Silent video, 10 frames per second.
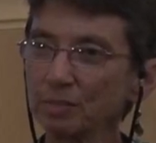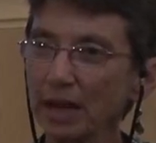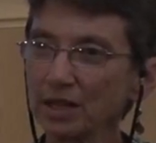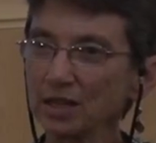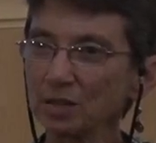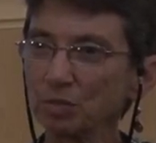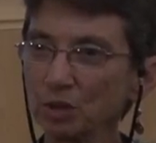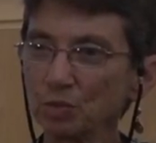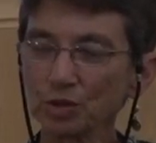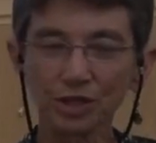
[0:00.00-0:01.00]
Imagine
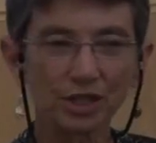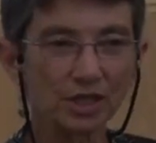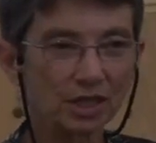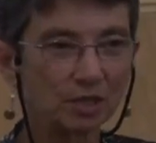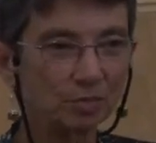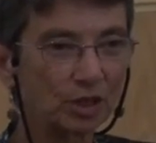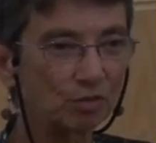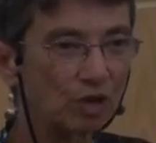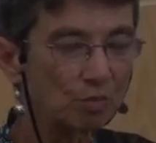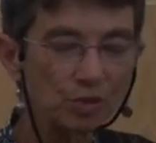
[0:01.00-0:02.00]
people sitting up there
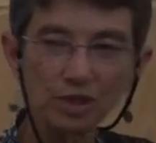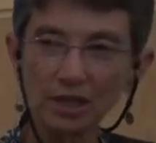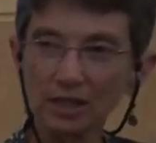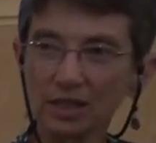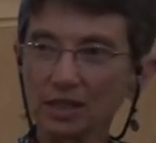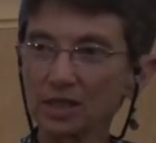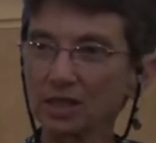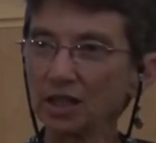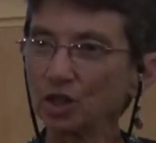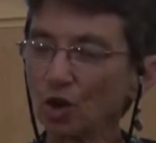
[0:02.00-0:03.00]
representing us and
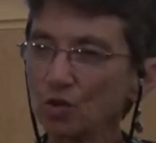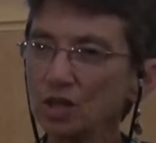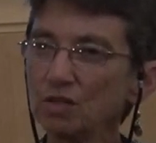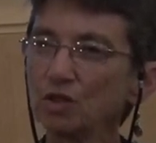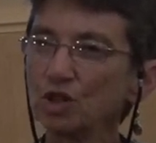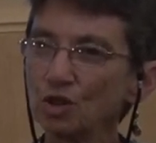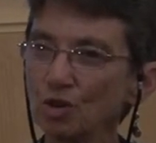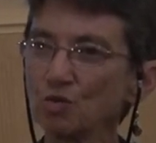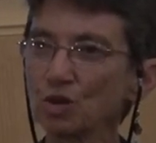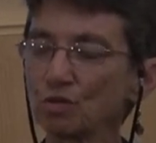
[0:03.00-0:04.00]
they don't even know
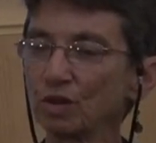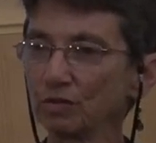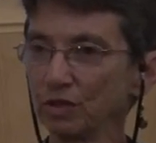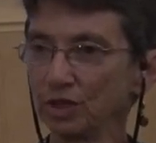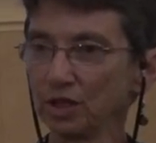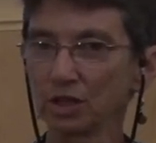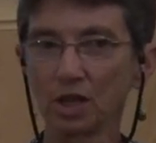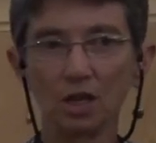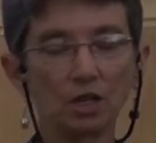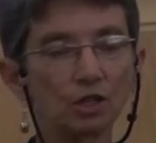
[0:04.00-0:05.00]
what a refugee is.
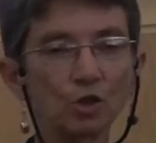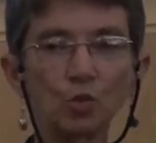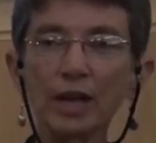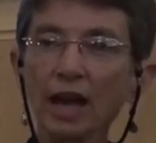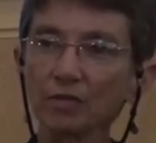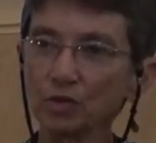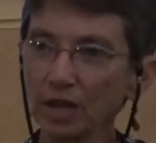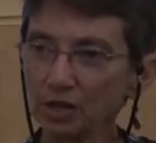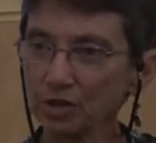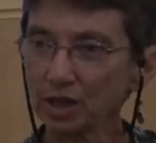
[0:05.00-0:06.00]
So we have to
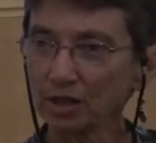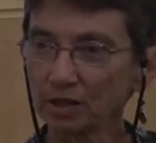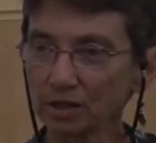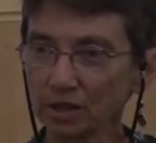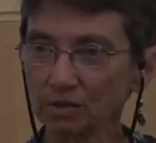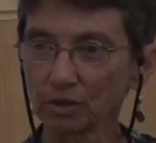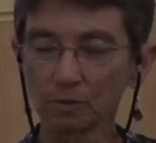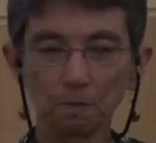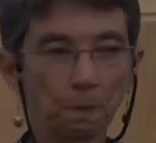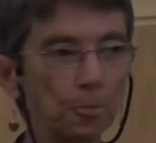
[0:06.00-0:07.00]
educate ourselves.
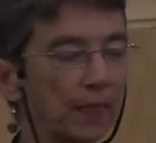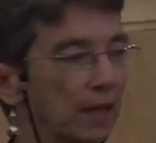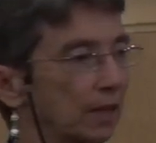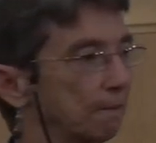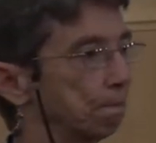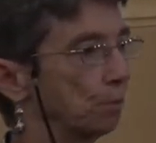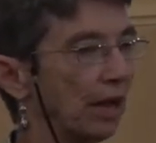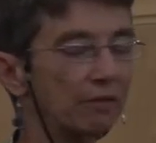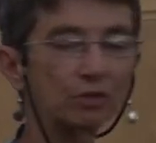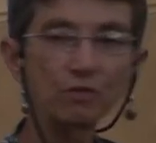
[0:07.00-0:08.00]
We
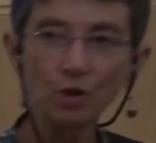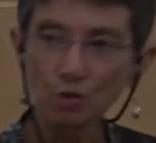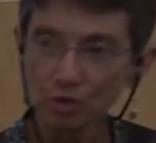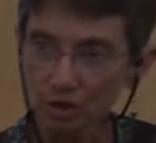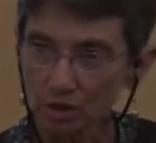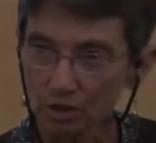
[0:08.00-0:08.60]
have to vote.